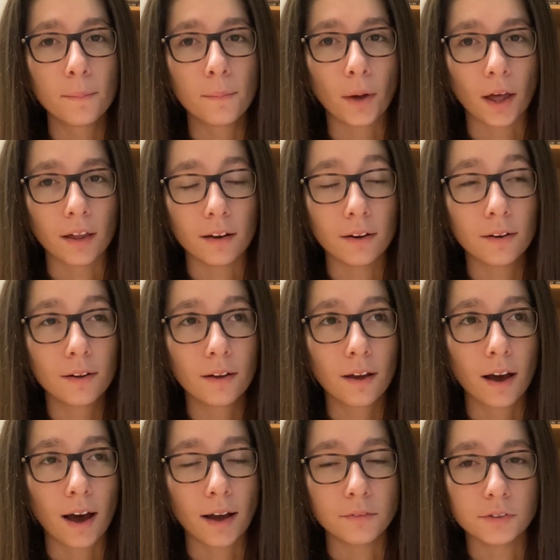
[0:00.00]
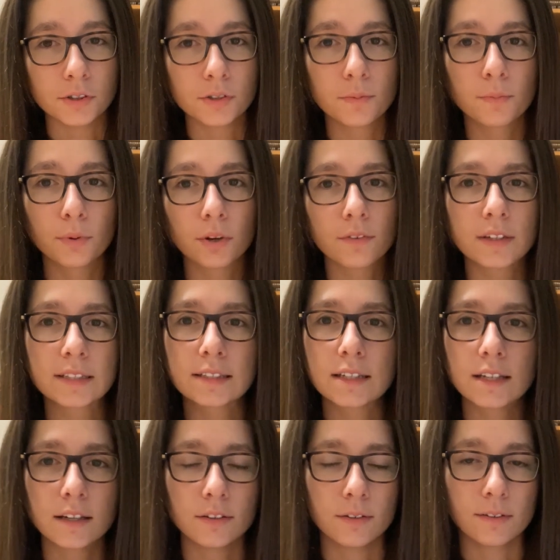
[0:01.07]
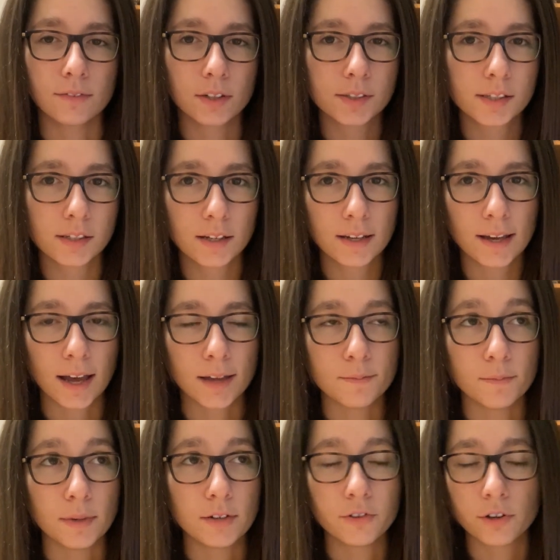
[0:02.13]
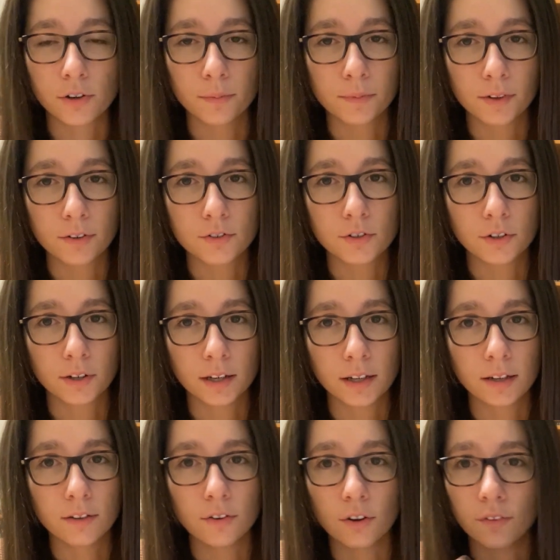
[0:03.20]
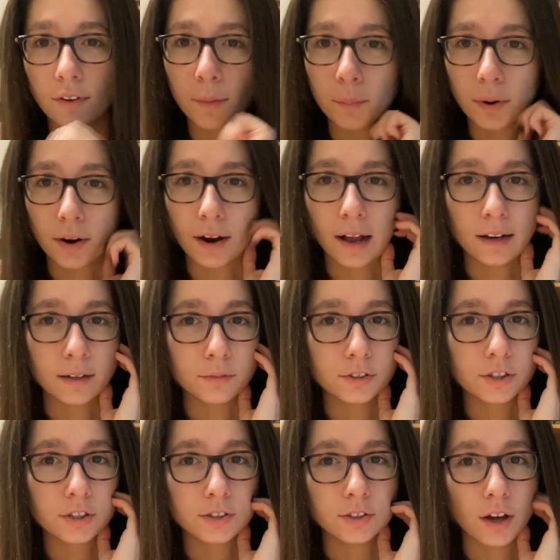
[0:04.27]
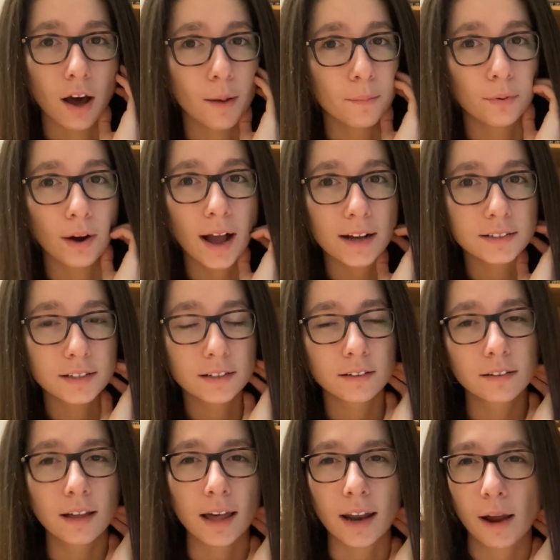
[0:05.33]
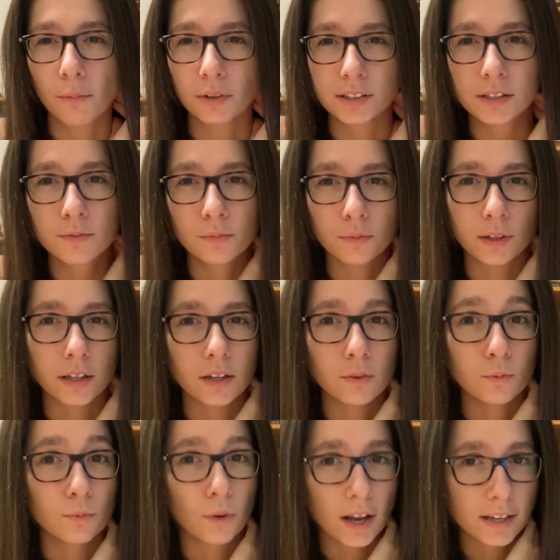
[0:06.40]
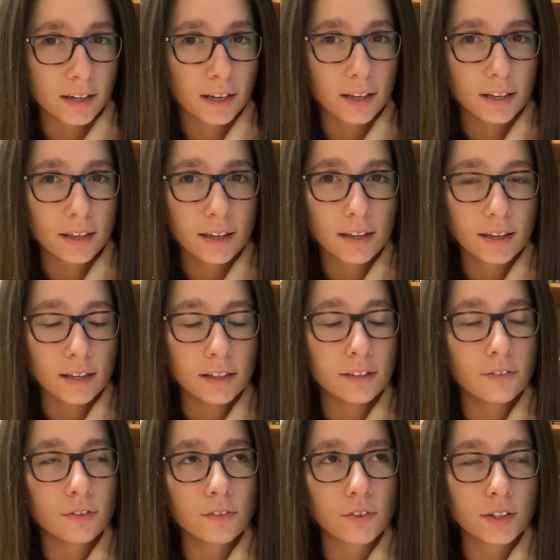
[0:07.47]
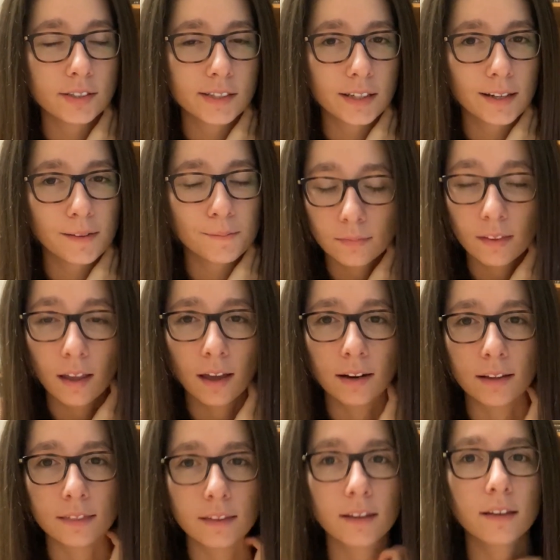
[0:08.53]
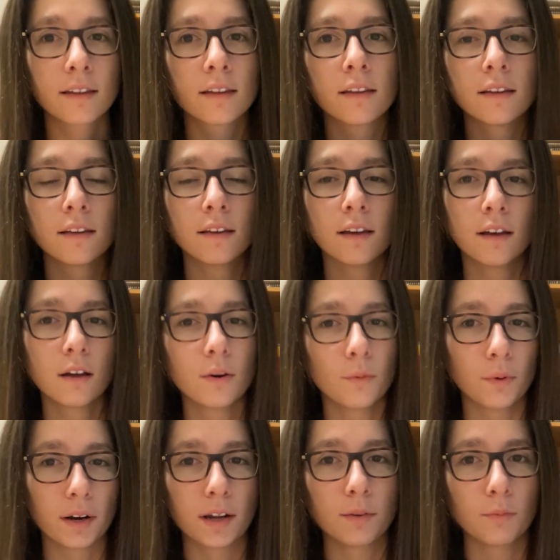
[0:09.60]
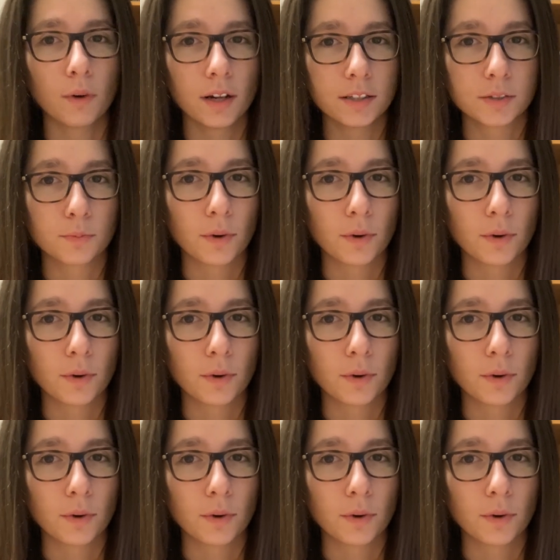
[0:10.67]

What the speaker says: but I was previously in university and midterms are during November, and it was just not practical, and I wasn't really writing in university. And I think when I was